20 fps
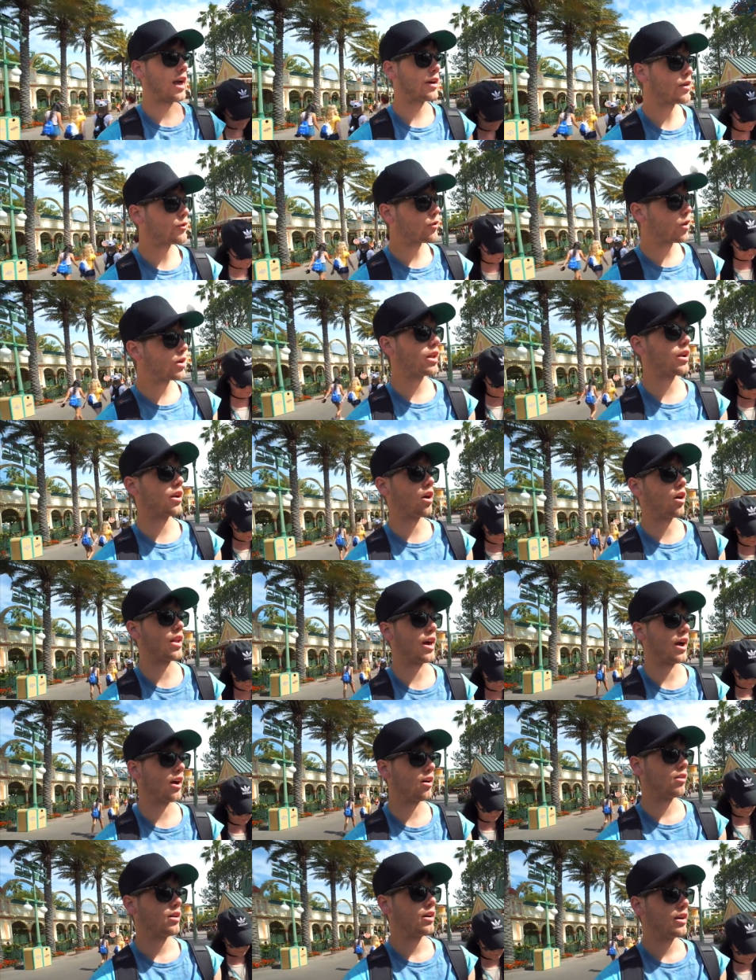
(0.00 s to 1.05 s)
think we've ridden it all
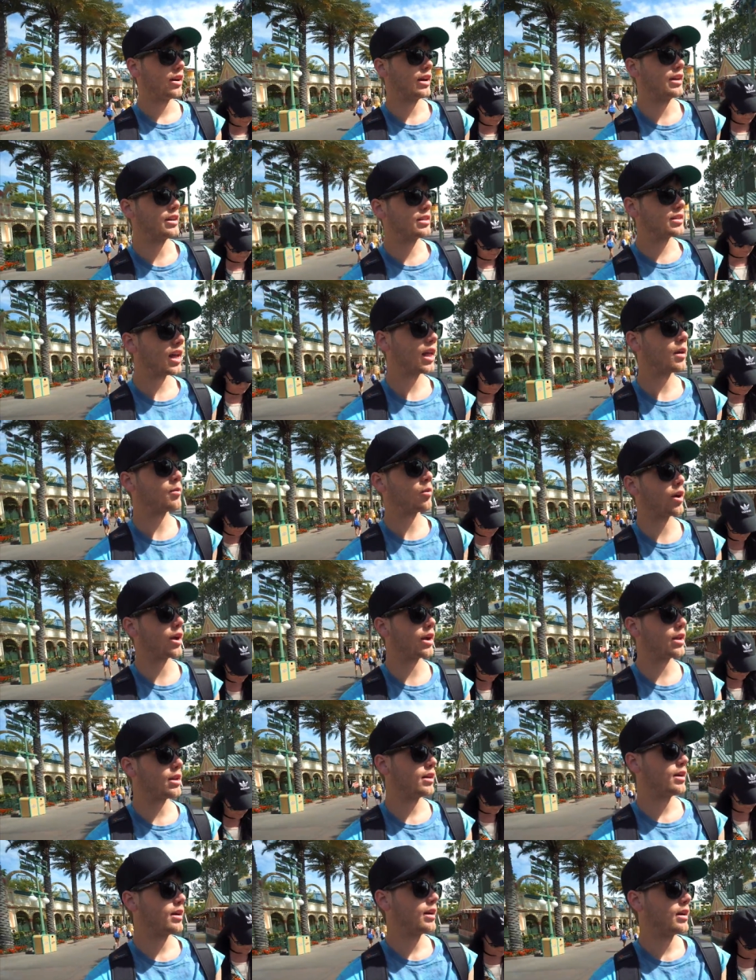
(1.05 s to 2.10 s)
now. And to
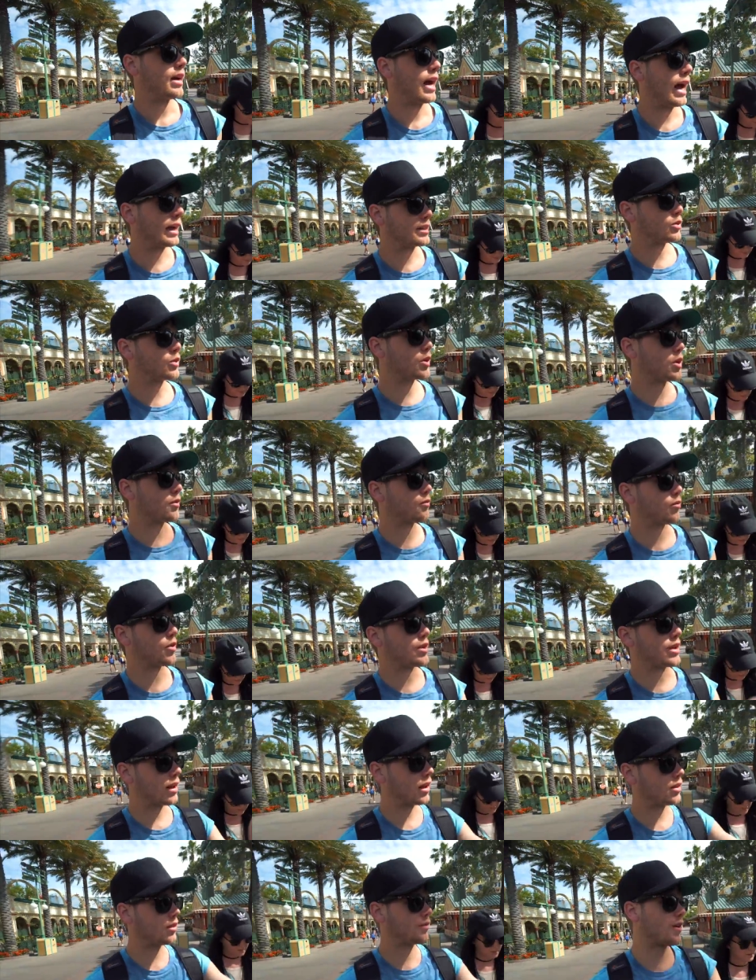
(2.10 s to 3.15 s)
celebrate, I said we go
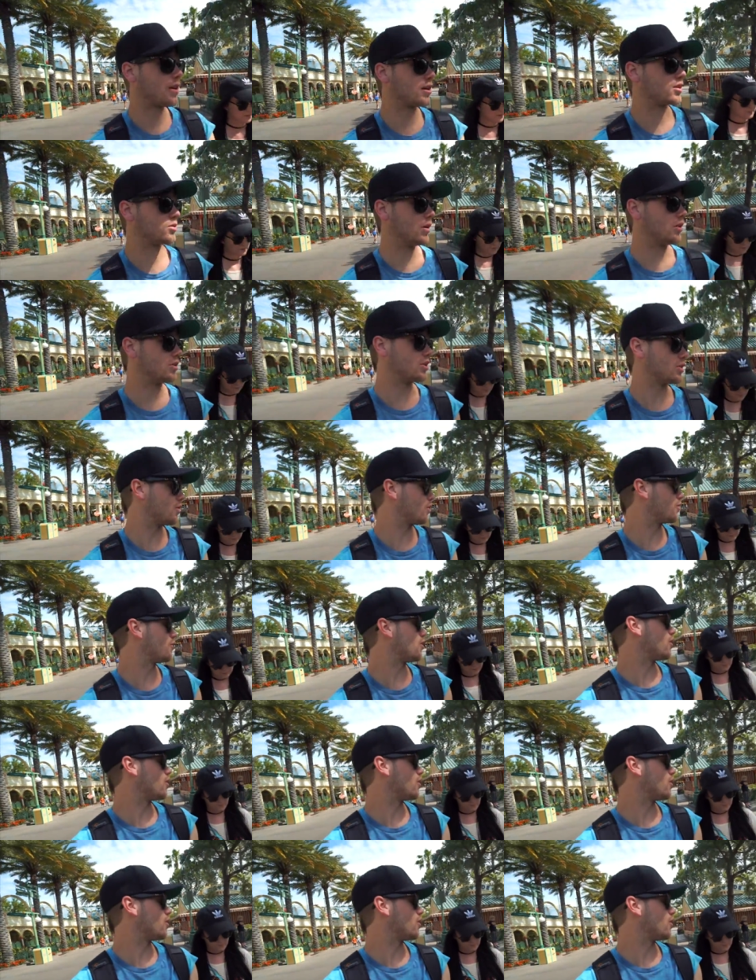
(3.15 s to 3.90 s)
freak out on the Ferris wheel just for